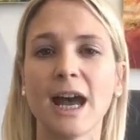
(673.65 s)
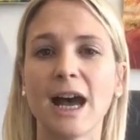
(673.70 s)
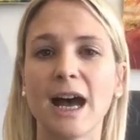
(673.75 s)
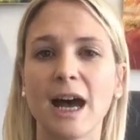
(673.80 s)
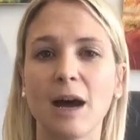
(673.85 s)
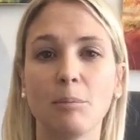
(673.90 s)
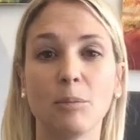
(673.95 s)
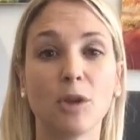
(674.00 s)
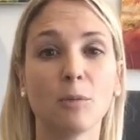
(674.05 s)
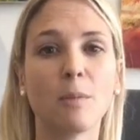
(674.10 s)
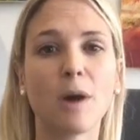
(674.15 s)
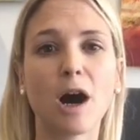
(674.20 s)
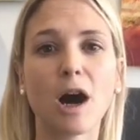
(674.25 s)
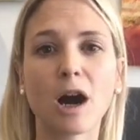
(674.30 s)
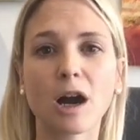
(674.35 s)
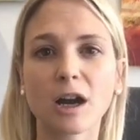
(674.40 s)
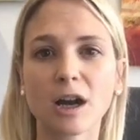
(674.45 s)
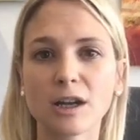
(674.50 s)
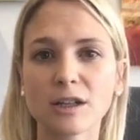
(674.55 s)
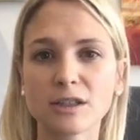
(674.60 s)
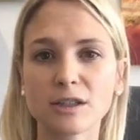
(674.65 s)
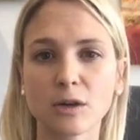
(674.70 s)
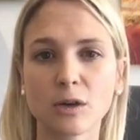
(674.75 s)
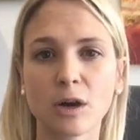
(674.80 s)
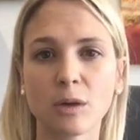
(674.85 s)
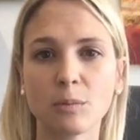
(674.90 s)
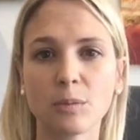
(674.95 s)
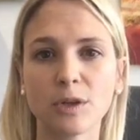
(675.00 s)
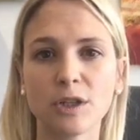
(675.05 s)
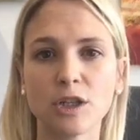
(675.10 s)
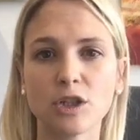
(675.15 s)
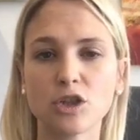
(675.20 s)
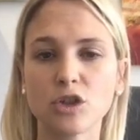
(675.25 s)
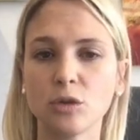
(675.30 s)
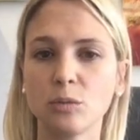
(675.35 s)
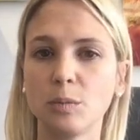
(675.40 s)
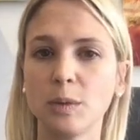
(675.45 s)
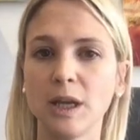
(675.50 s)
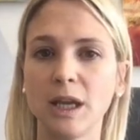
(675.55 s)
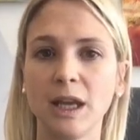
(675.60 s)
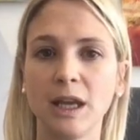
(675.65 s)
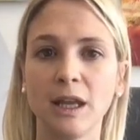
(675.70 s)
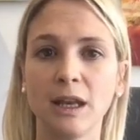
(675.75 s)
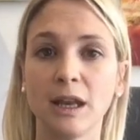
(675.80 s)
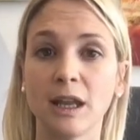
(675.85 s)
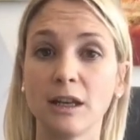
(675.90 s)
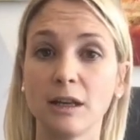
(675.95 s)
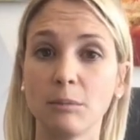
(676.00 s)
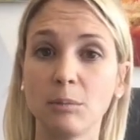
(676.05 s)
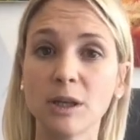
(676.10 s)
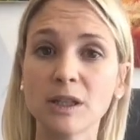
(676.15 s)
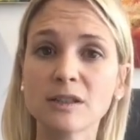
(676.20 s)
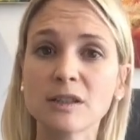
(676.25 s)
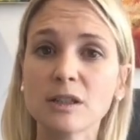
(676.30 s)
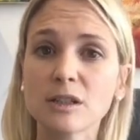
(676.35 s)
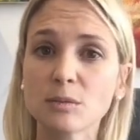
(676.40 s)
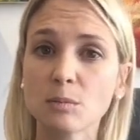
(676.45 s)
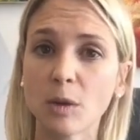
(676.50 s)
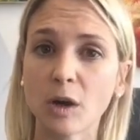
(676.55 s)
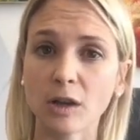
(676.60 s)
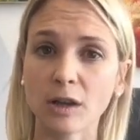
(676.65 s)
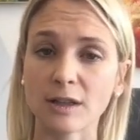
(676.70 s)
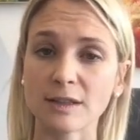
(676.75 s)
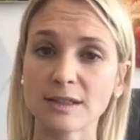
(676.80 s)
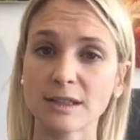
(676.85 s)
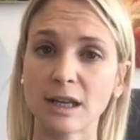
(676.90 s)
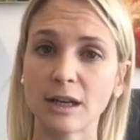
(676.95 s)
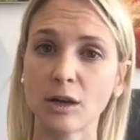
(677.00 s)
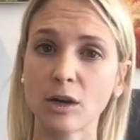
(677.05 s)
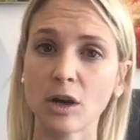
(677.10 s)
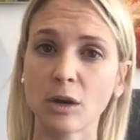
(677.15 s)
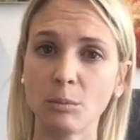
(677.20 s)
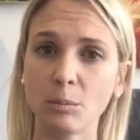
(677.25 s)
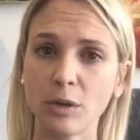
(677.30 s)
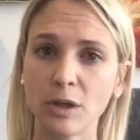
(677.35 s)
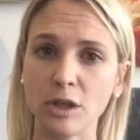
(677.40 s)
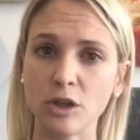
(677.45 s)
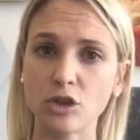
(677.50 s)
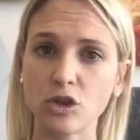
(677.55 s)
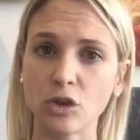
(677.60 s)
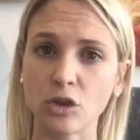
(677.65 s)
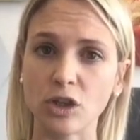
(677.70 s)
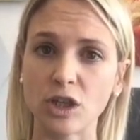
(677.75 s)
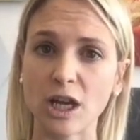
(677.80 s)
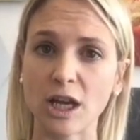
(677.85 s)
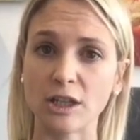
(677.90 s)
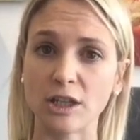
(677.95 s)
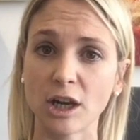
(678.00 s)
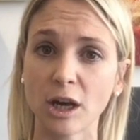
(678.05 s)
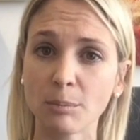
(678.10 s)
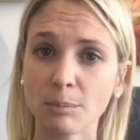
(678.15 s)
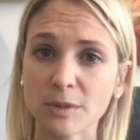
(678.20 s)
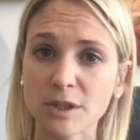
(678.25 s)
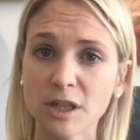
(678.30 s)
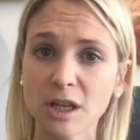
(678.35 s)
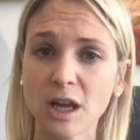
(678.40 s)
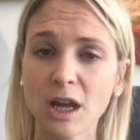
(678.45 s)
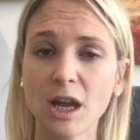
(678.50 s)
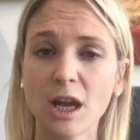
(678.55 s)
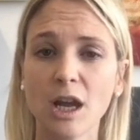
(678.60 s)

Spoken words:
the markets a company should be in, and the business models that a company should adopt.